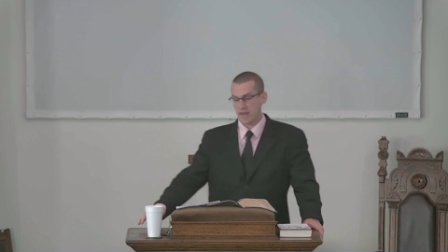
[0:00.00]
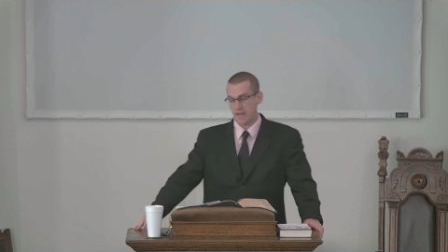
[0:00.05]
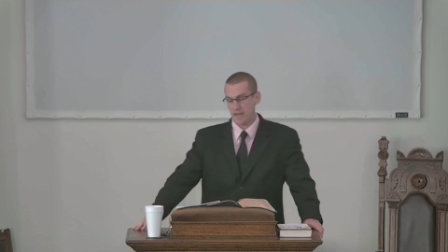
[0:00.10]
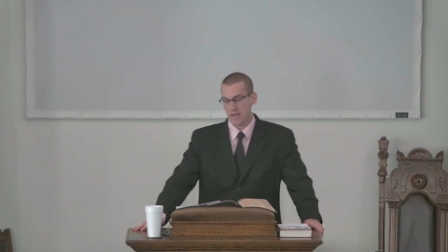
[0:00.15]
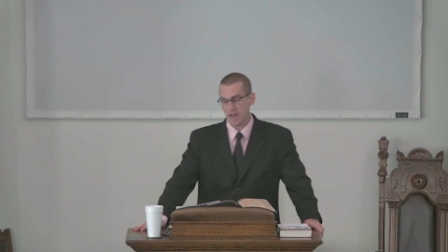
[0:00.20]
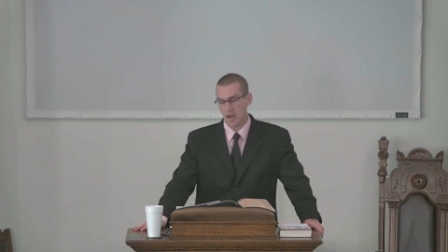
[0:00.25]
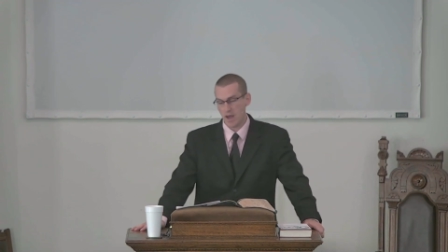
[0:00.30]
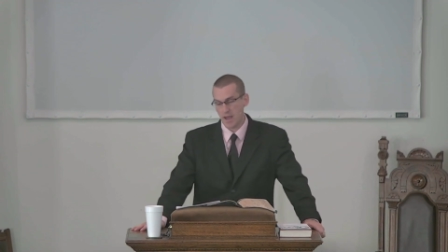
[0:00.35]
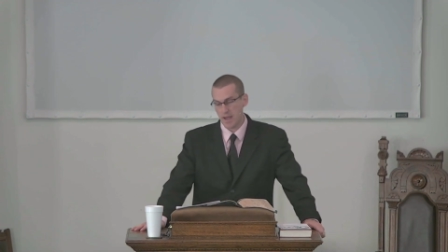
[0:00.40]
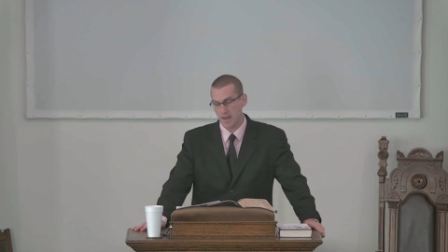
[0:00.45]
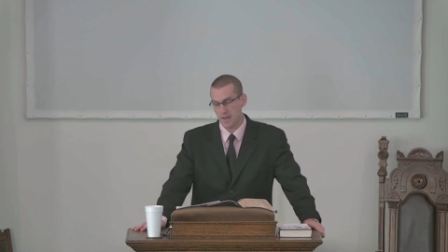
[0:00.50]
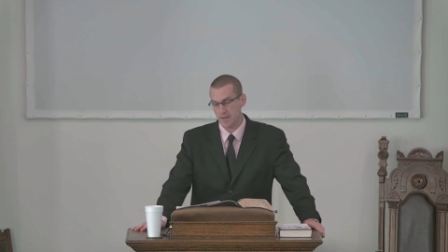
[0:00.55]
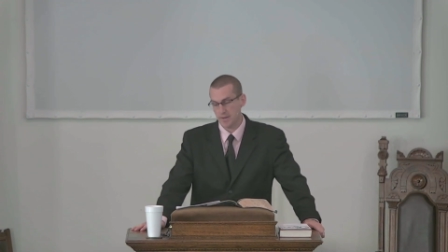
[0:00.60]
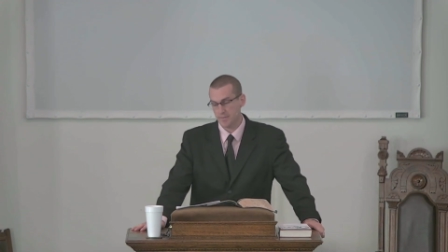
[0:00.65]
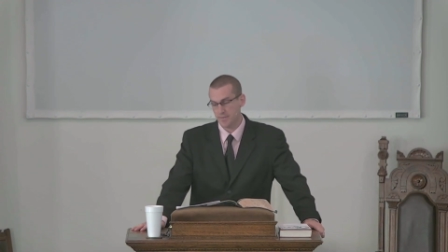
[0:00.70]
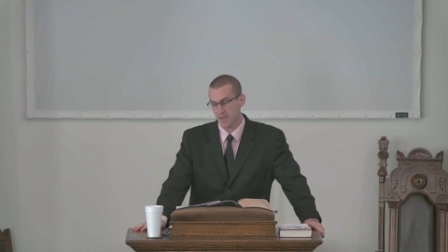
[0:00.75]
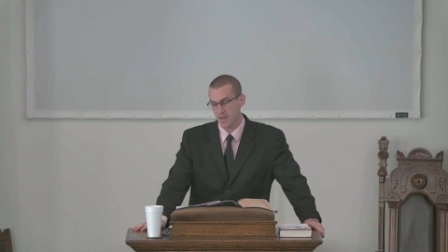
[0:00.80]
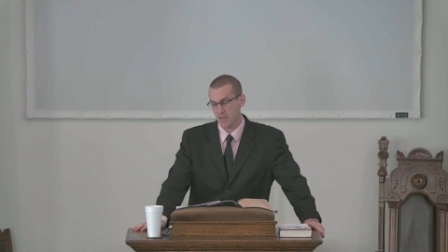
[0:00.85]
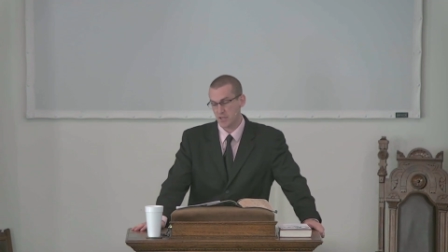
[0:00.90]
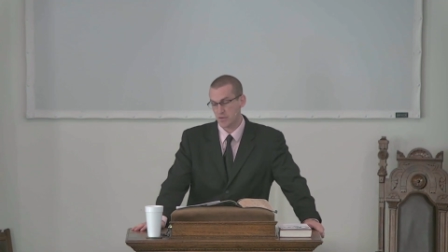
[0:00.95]
any
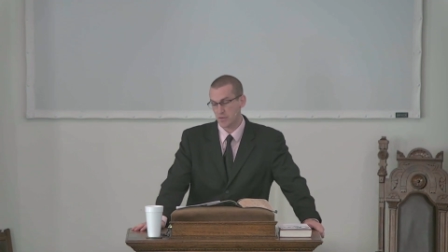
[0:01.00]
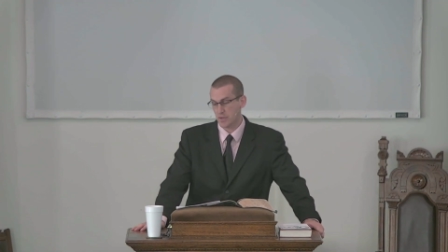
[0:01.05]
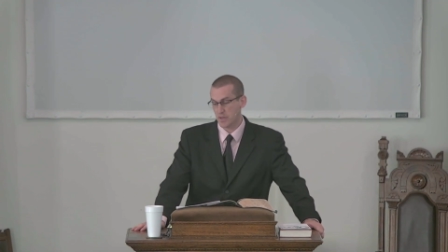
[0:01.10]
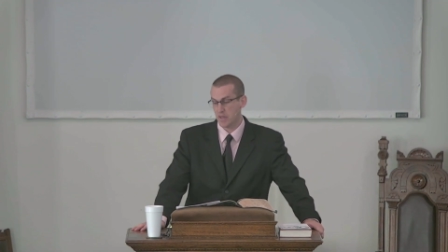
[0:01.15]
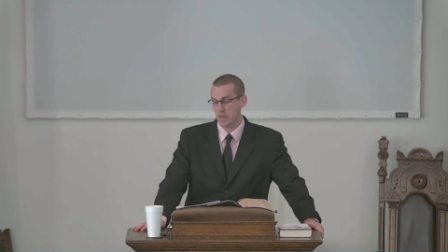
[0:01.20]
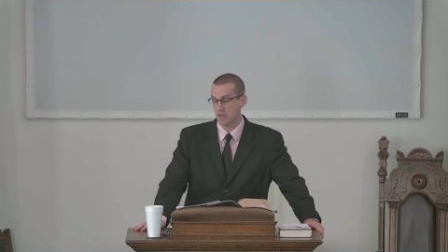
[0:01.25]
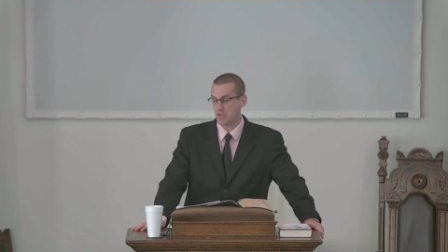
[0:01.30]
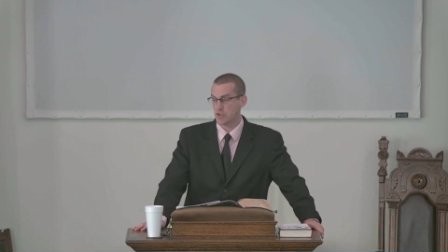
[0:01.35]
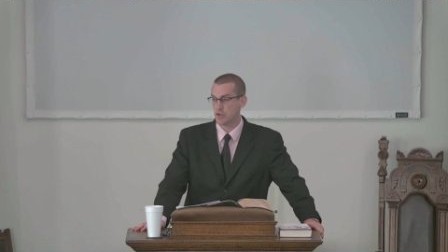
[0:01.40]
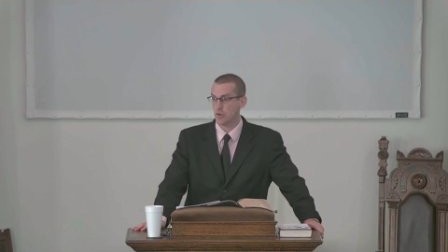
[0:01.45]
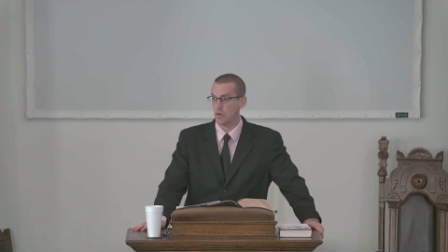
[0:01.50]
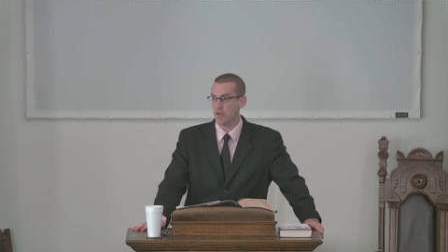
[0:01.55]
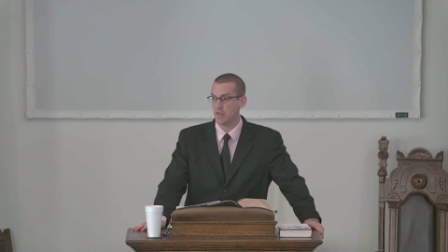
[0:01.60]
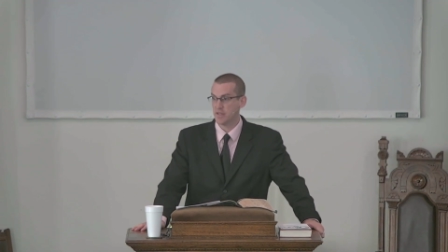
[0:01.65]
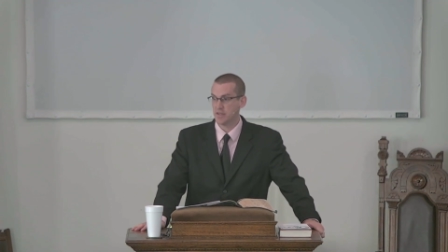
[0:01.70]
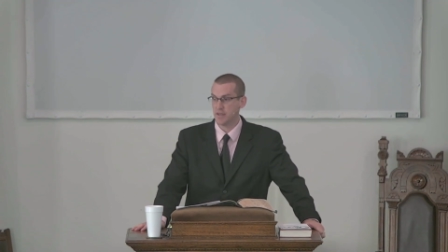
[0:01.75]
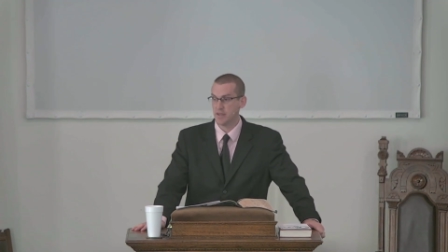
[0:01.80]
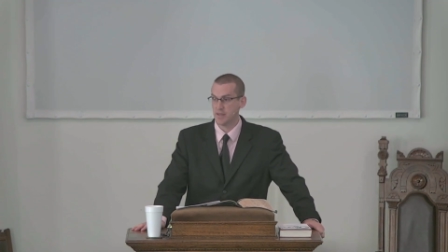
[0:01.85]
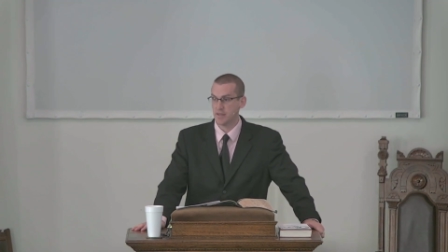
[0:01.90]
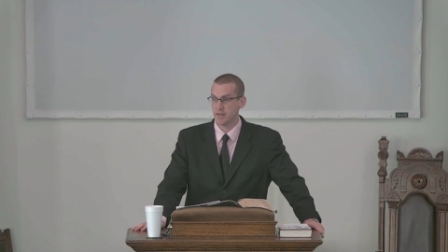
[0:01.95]
kind. And it's really the
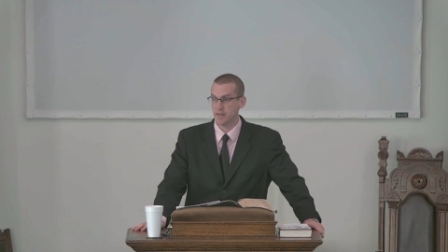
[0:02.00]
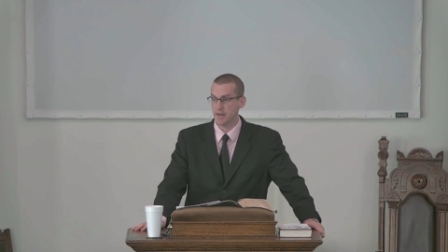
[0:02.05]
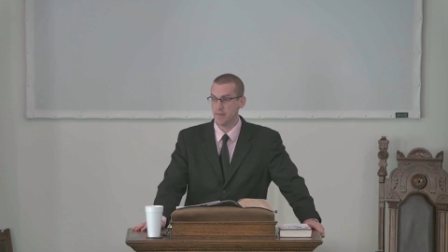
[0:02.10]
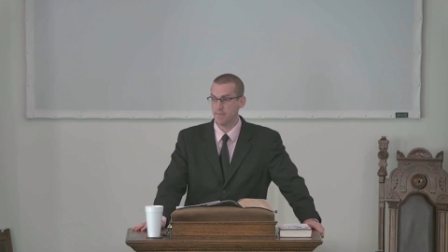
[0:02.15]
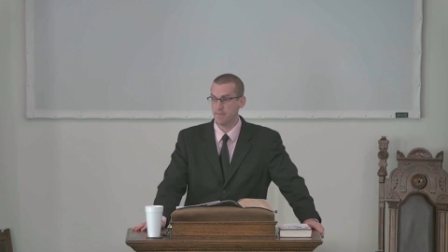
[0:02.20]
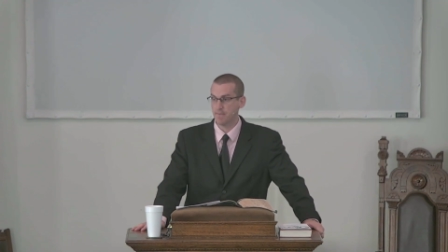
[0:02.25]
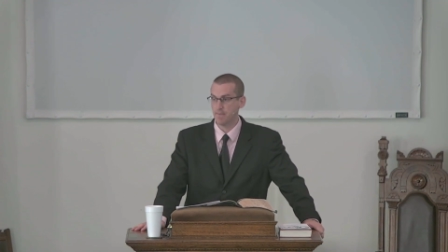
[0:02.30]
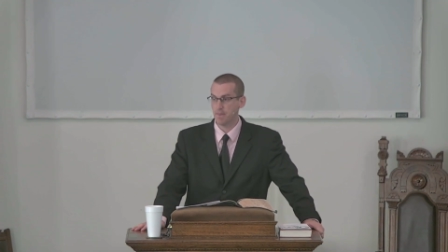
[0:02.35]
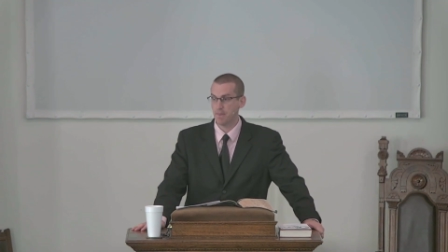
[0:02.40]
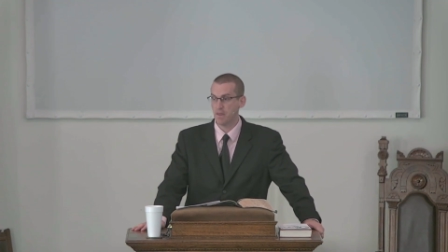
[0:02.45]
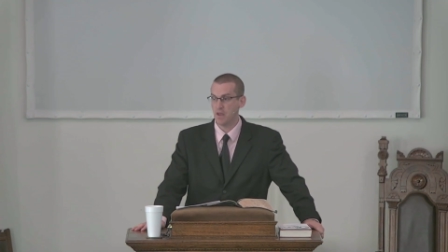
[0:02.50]
choice, isn't it?